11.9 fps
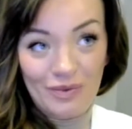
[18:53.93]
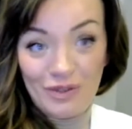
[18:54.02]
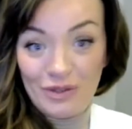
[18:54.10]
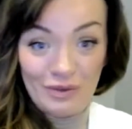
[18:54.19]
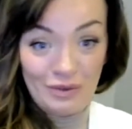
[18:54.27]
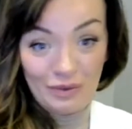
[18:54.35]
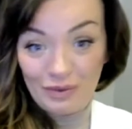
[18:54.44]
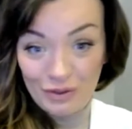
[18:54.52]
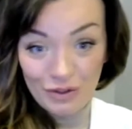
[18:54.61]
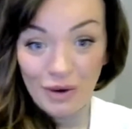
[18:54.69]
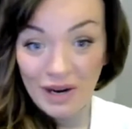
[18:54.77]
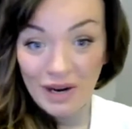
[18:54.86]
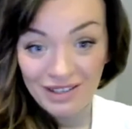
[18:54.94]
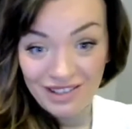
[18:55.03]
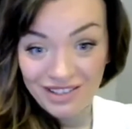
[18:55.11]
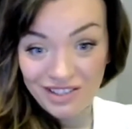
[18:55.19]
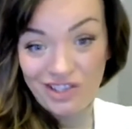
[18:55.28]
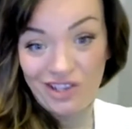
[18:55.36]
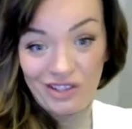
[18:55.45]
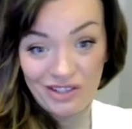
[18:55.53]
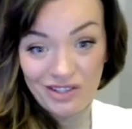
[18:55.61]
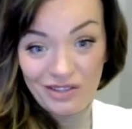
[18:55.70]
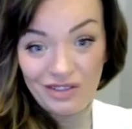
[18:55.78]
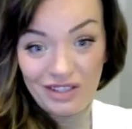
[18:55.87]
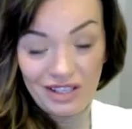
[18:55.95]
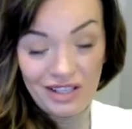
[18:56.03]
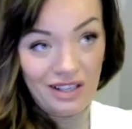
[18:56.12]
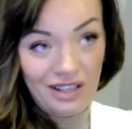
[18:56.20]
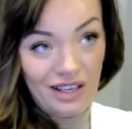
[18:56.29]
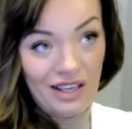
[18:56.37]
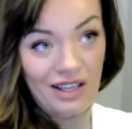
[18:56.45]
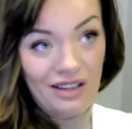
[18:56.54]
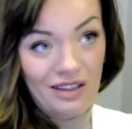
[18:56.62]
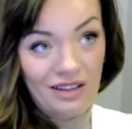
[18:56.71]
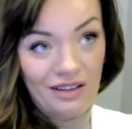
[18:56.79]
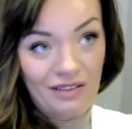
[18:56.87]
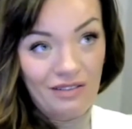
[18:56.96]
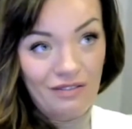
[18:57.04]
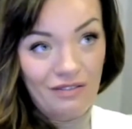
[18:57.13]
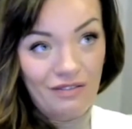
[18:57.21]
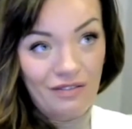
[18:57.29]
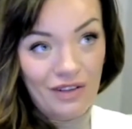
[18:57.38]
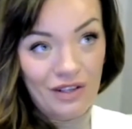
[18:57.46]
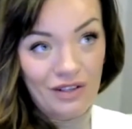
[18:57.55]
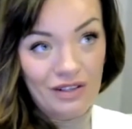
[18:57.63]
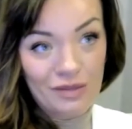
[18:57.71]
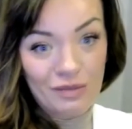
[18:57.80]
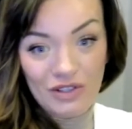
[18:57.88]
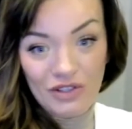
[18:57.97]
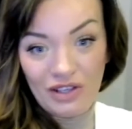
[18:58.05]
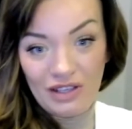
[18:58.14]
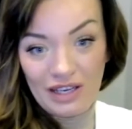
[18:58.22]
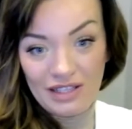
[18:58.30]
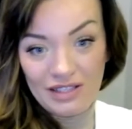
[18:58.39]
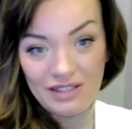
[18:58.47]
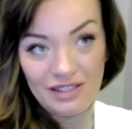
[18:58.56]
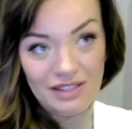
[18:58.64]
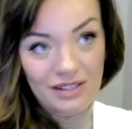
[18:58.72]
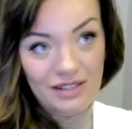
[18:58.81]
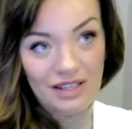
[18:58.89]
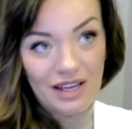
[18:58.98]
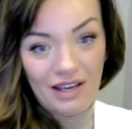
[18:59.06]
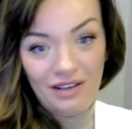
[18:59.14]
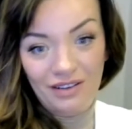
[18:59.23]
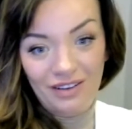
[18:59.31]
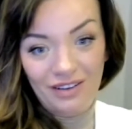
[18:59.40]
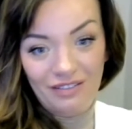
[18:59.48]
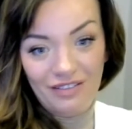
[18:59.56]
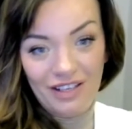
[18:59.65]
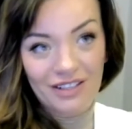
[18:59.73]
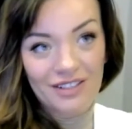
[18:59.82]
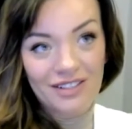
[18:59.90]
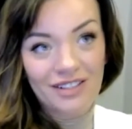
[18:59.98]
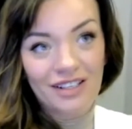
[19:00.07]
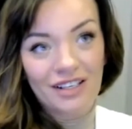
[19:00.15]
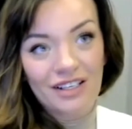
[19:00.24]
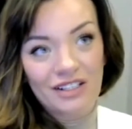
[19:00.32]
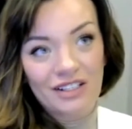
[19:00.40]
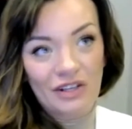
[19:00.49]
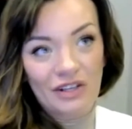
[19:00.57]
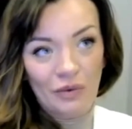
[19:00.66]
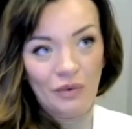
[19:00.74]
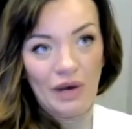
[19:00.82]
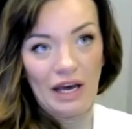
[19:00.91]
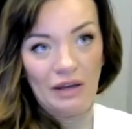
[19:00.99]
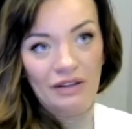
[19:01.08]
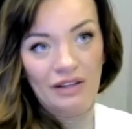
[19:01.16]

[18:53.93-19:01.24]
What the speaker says: to train installers in the field, especially on the AC side of things. So I